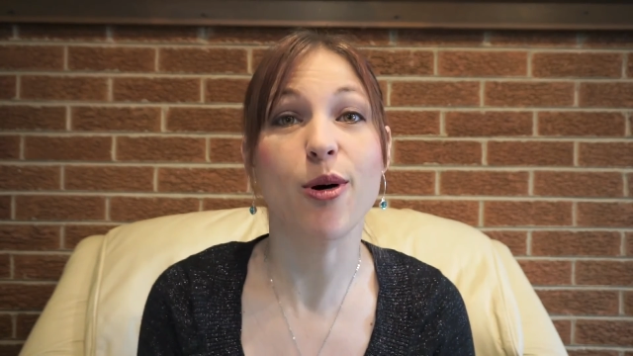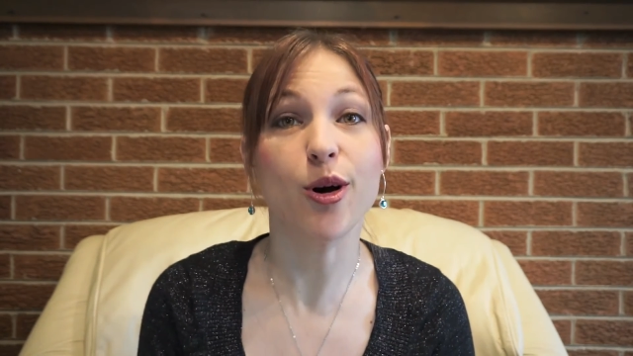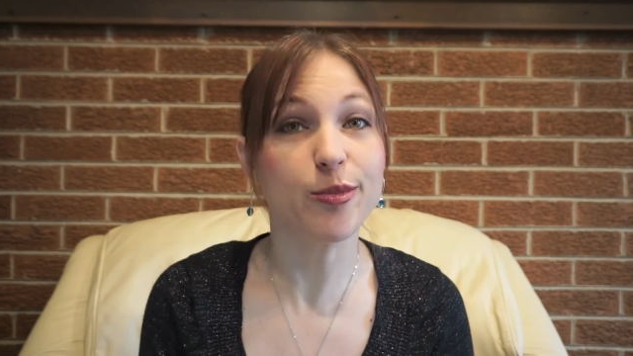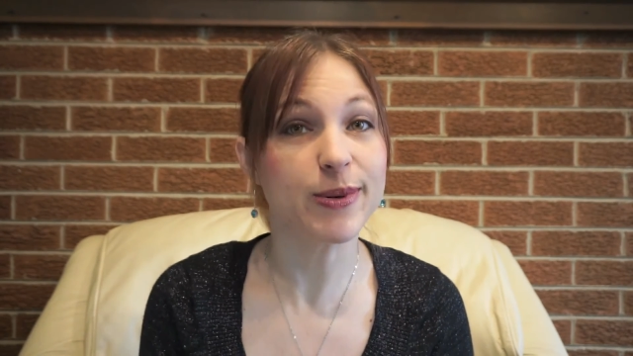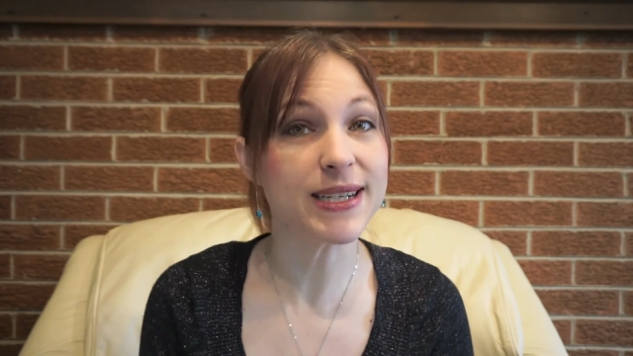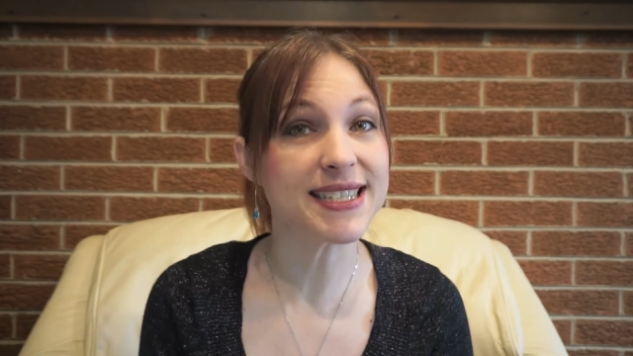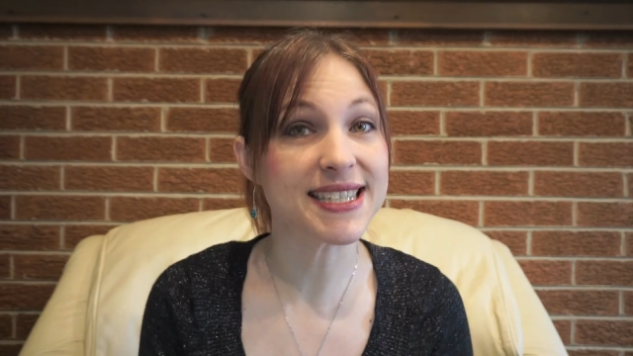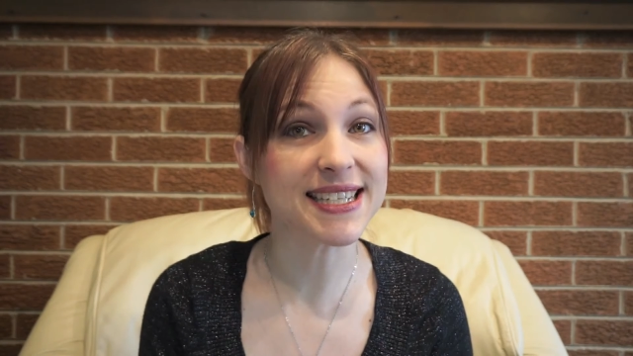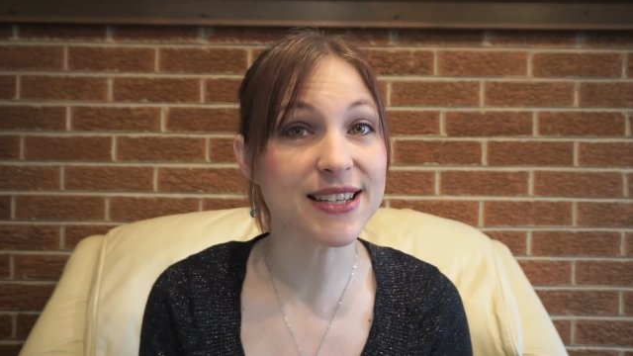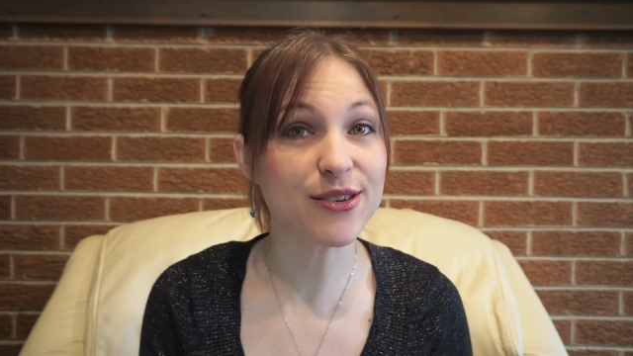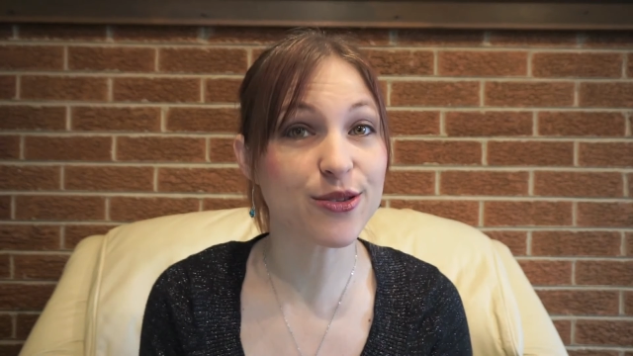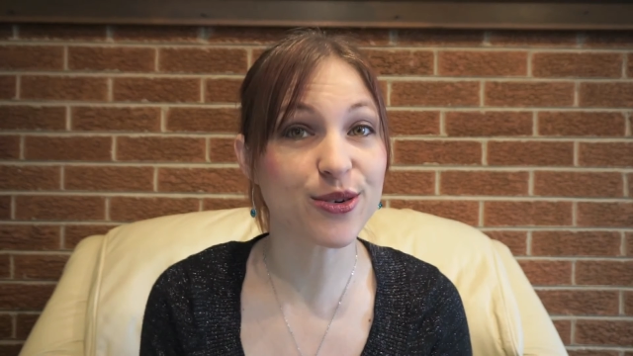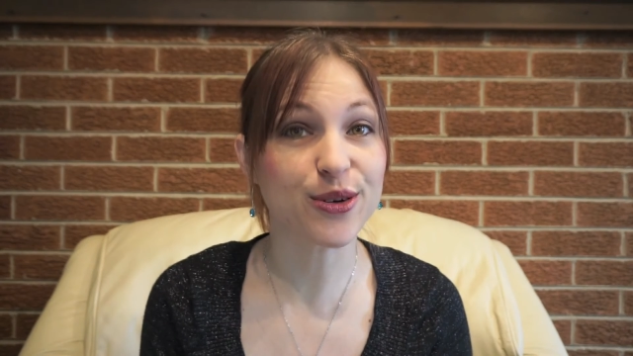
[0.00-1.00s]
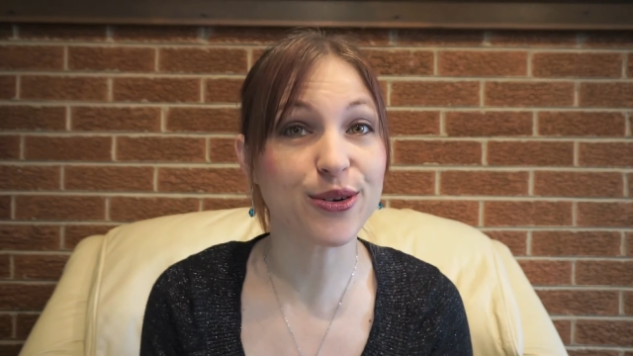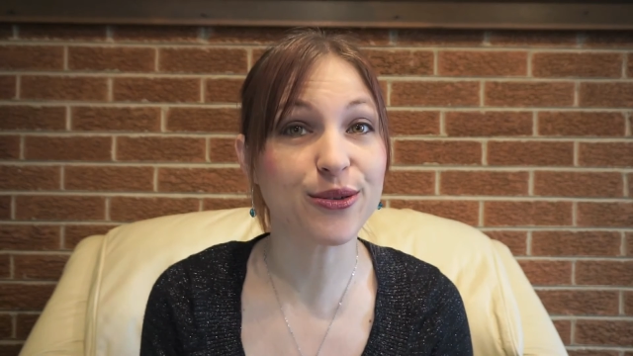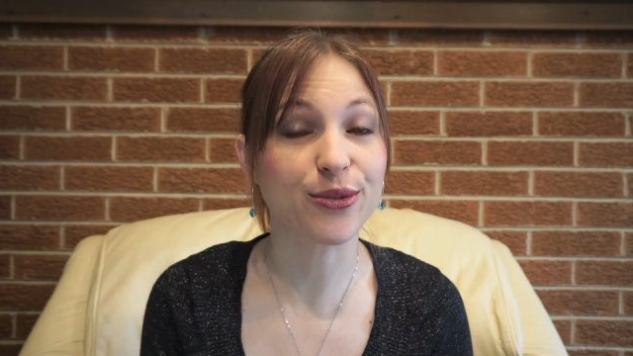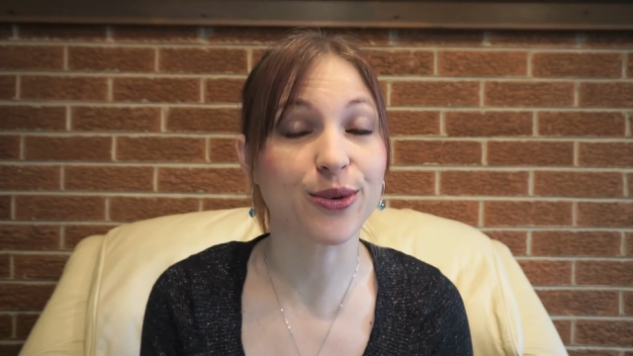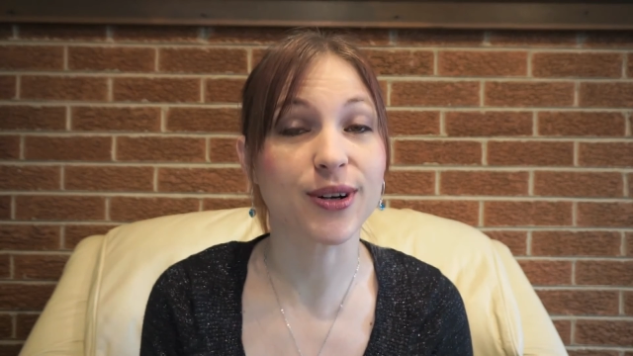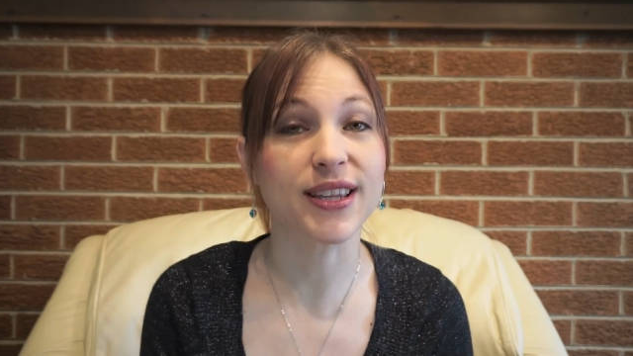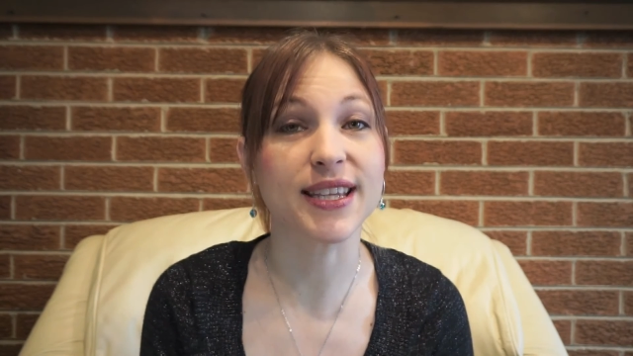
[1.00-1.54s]
hoping to get through
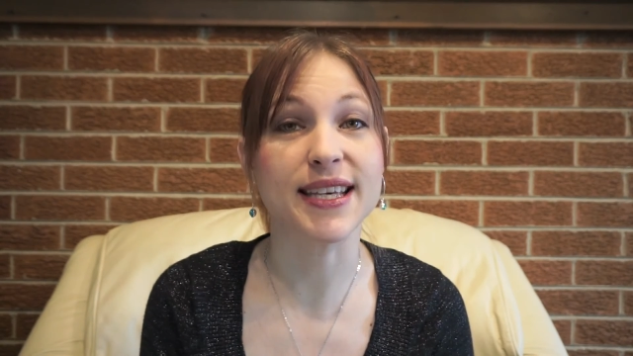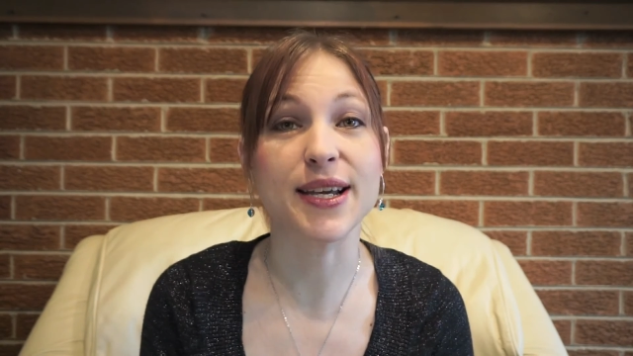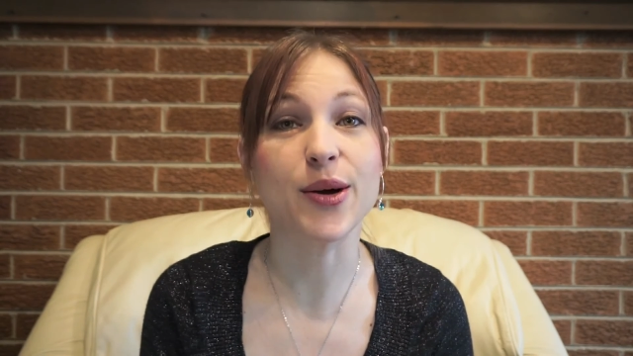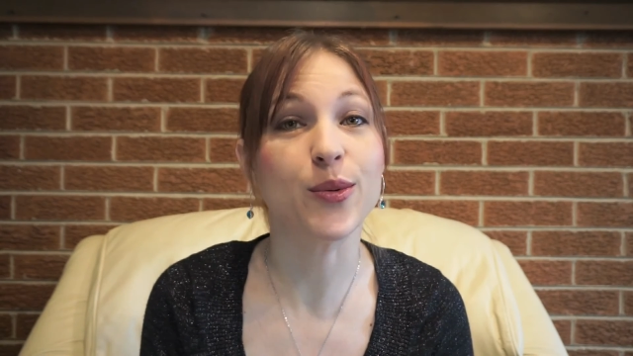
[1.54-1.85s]
for the